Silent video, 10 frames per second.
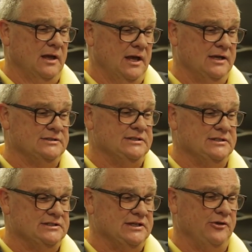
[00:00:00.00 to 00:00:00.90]
us
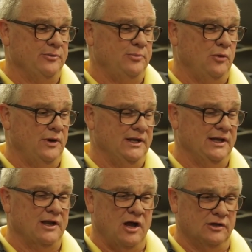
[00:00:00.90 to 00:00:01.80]
and Center Point
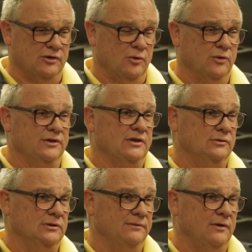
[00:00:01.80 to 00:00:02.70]
and Encore, a
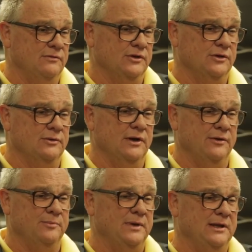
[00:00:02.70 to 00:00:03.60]
total of over
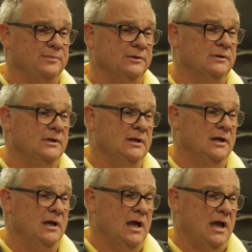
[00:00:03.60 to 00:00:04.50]
200 people,
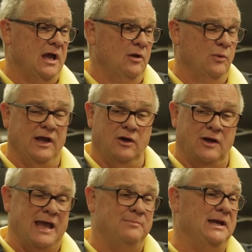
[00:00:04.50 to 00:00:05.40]
we
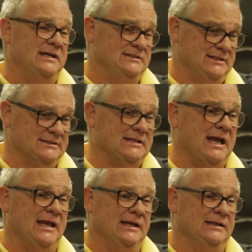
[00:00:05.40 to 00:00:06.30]
all had beds to
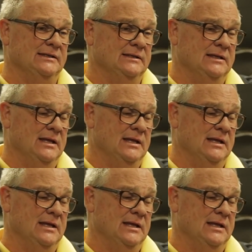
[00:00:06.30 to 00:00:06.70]
stay in.